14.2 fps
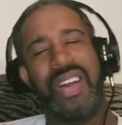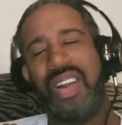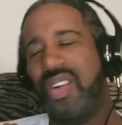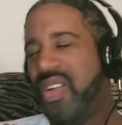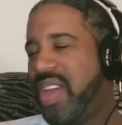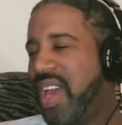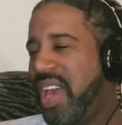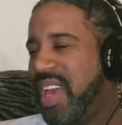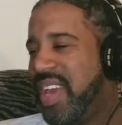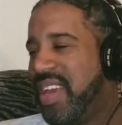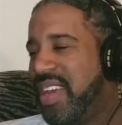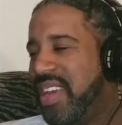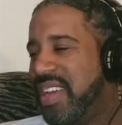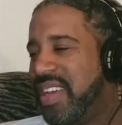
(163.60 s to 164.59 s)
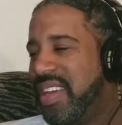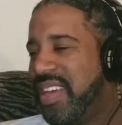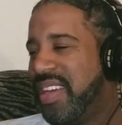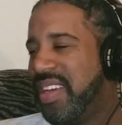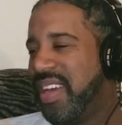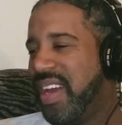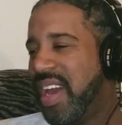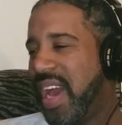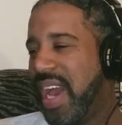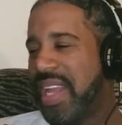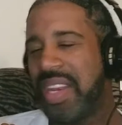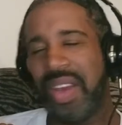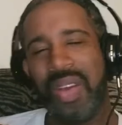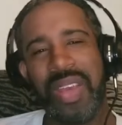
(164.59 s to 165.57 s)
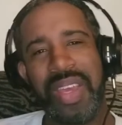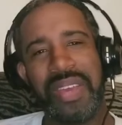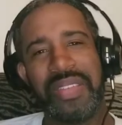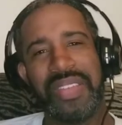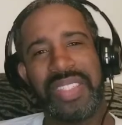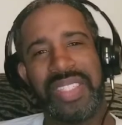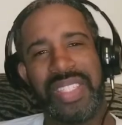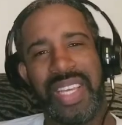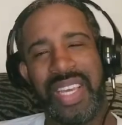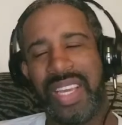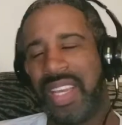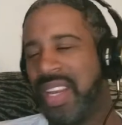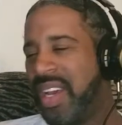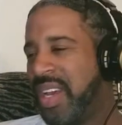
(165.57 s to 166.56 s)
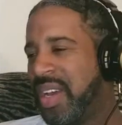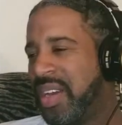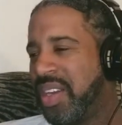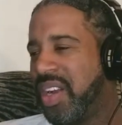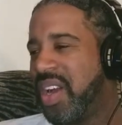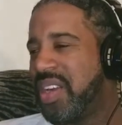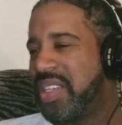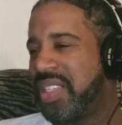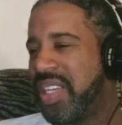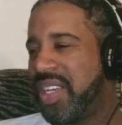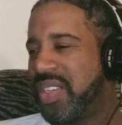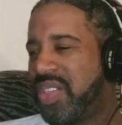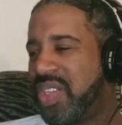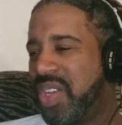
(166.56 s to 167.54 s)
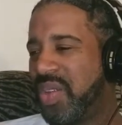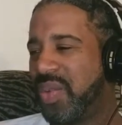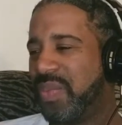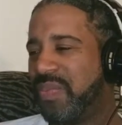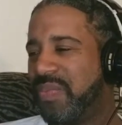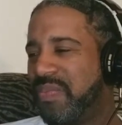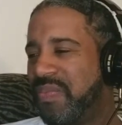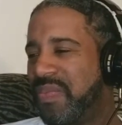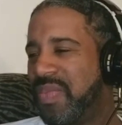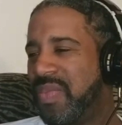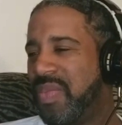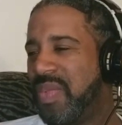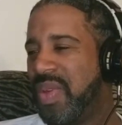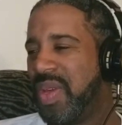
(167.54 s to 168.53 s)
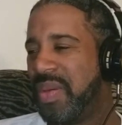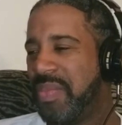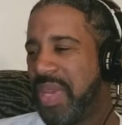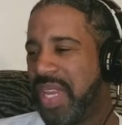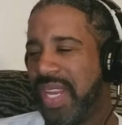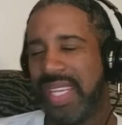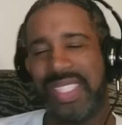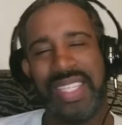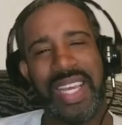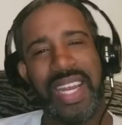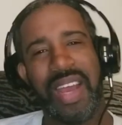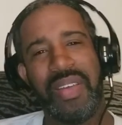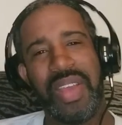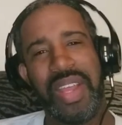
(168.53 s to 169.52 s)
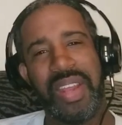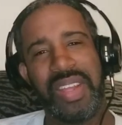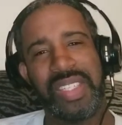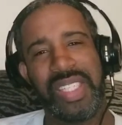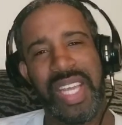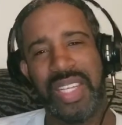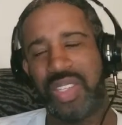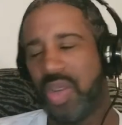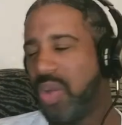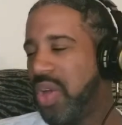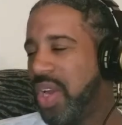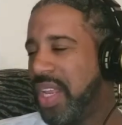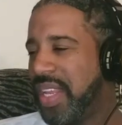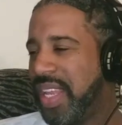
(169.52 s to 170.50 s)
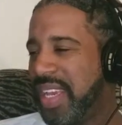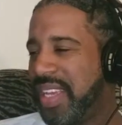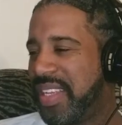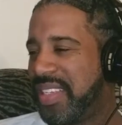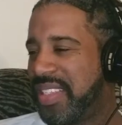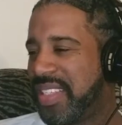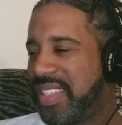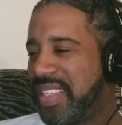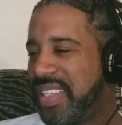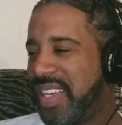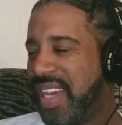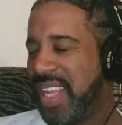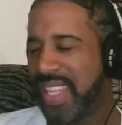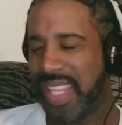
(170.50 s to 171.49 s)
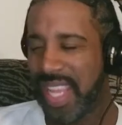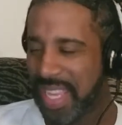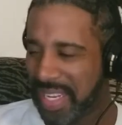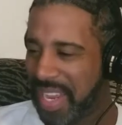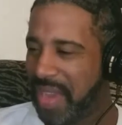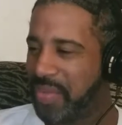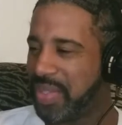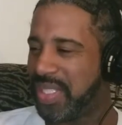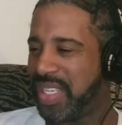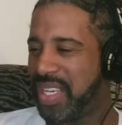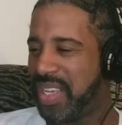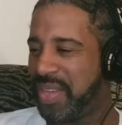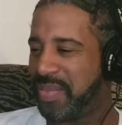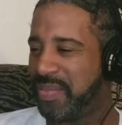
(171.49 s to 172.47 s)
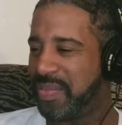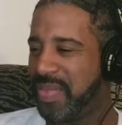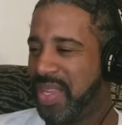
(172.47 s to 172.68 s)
Okay, I know he was in Cartel too, because I said how he looks like Tory Lanez. I think that was him.